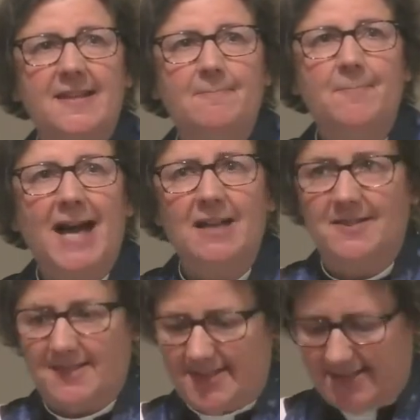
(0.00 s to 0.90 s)
in
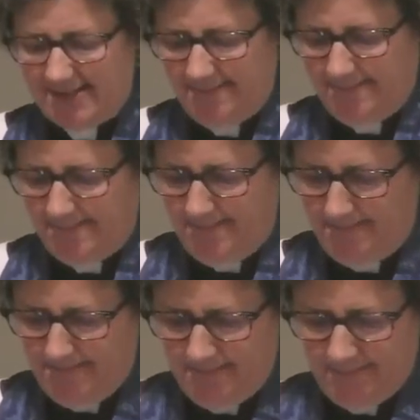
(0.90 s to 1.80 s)
balance.
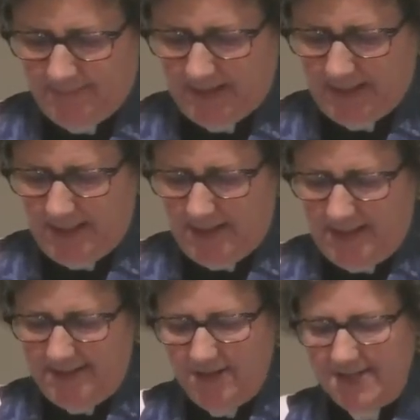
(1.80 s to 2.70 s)

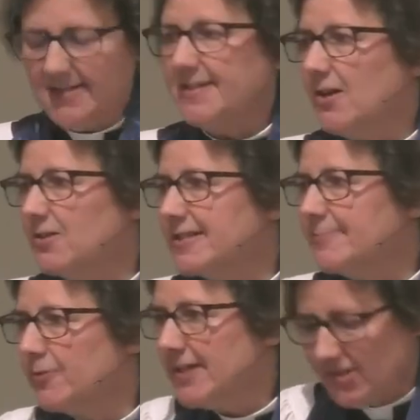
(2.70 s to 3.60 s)
There is the dull
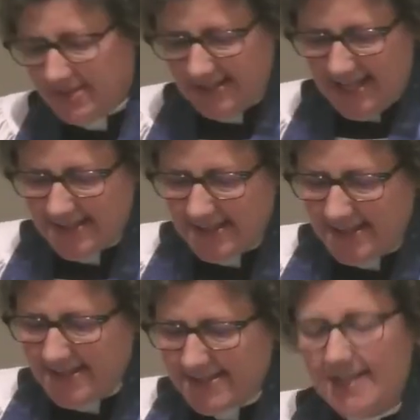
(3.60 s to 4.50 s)
depression that
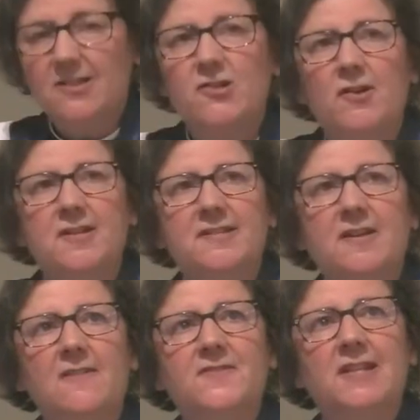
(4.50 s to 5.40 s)
settles on us
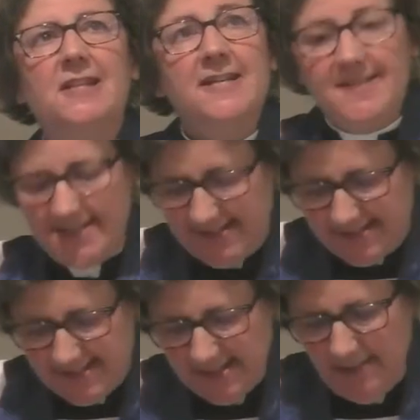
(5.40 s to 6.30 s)
after the
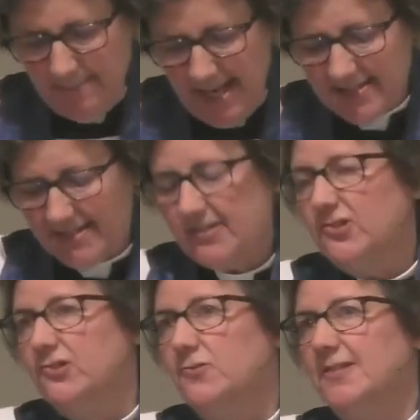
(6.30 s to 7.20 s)
latest mass
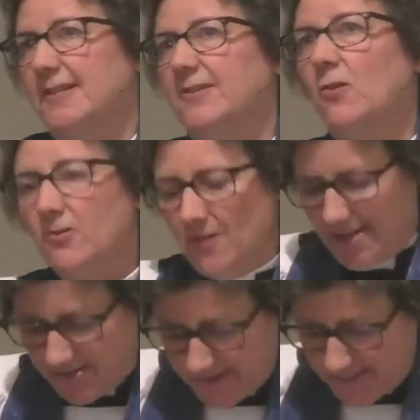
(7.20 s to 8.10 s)
shooting,
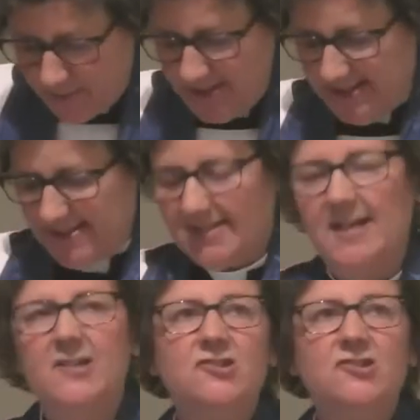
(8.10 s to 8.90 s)
Colorado Springs,